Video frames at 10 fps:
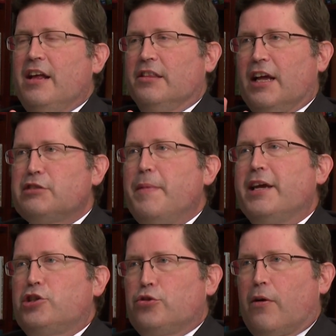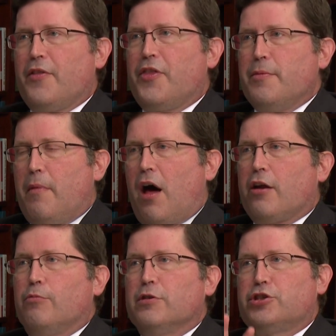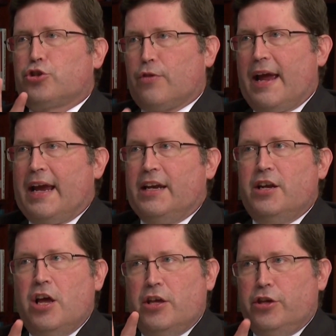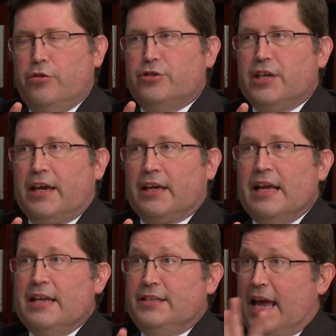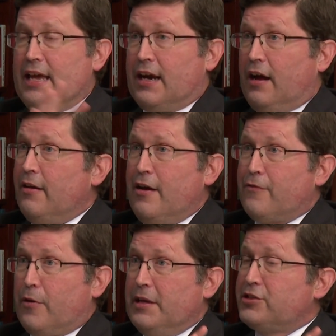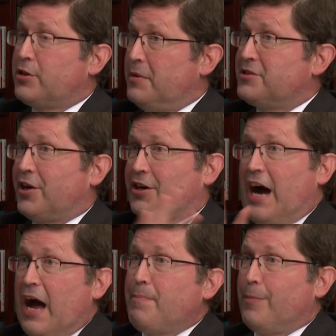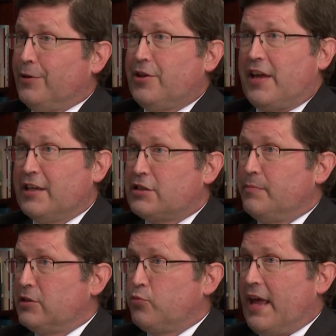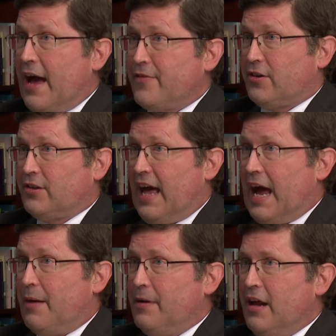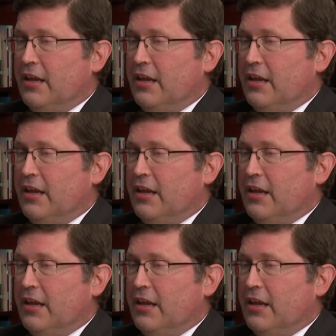let's make sure that the model was trained using data from instruments that are comparable to the instruments we have lab.